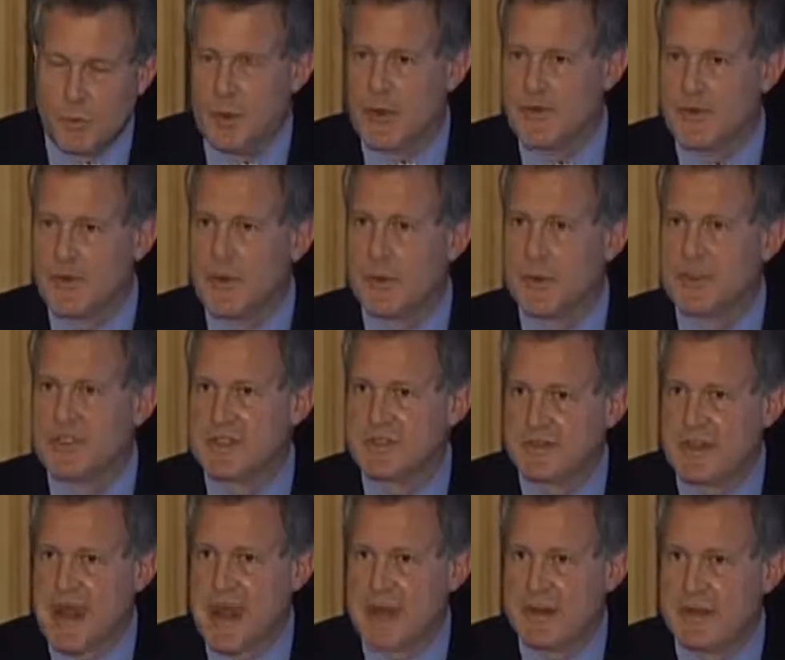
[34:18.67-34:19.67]
Wherever there was the
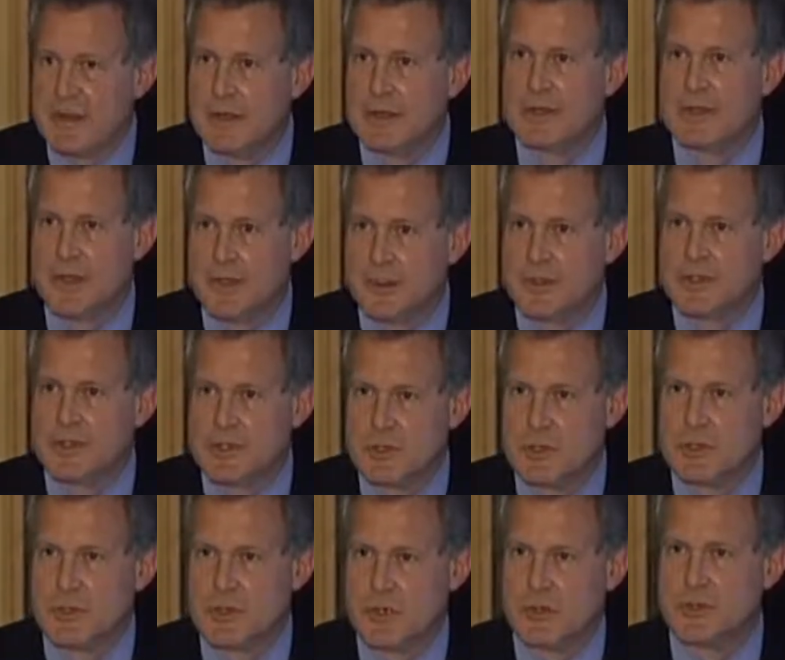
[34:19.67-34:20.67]
fat, there was
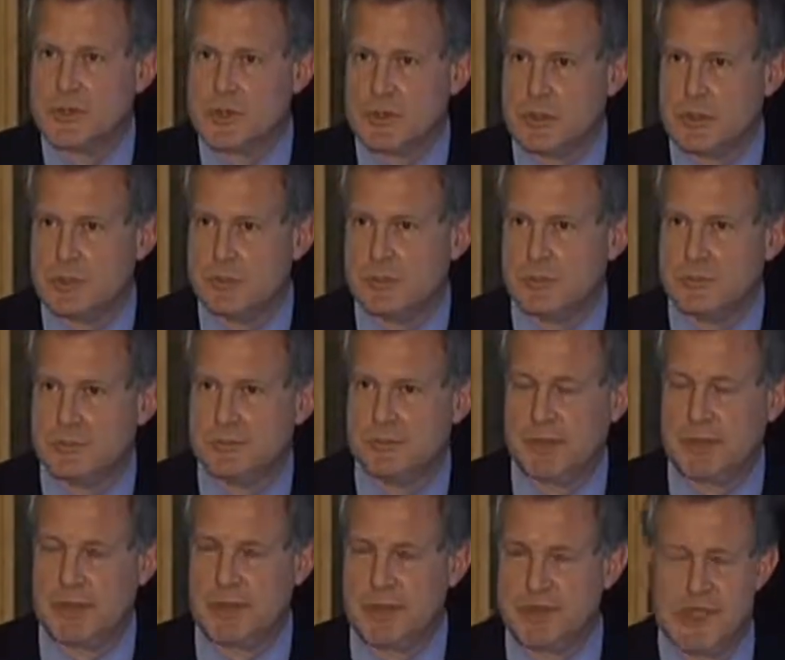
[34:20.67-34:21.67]
sucrose too.
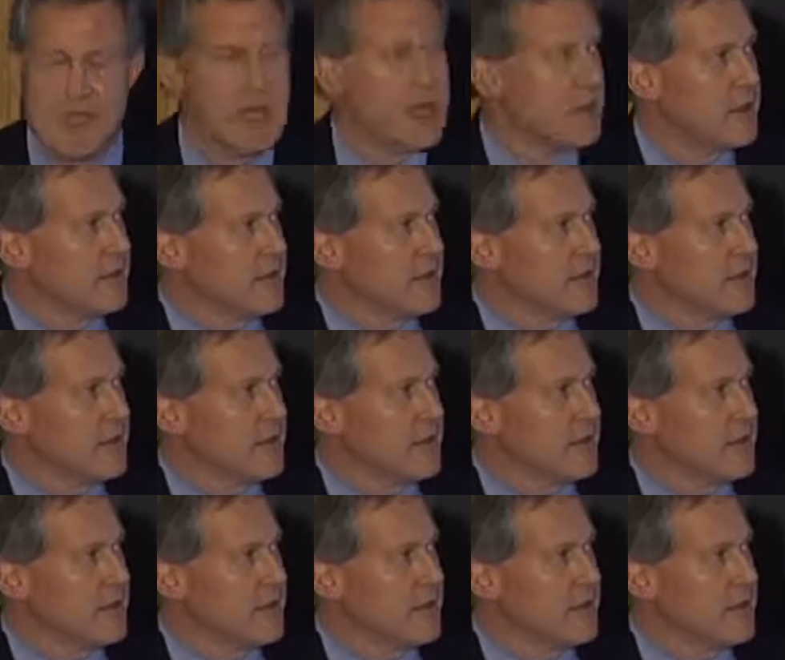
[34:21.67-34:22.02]
Because